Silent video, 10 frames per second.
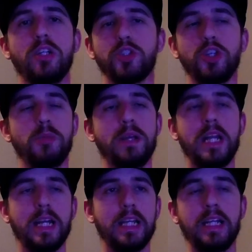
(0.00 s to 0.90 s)
So you may
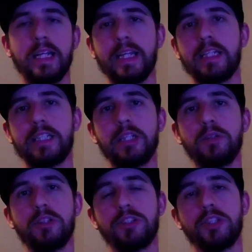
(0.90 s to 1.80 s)
not get any
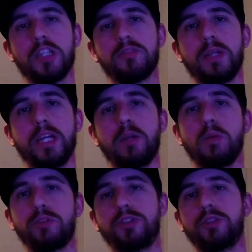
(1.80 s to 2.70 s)
interior shots from that
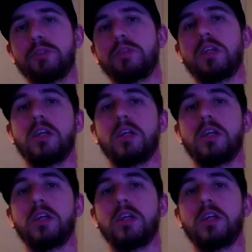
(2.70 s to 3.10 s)
Hero 2.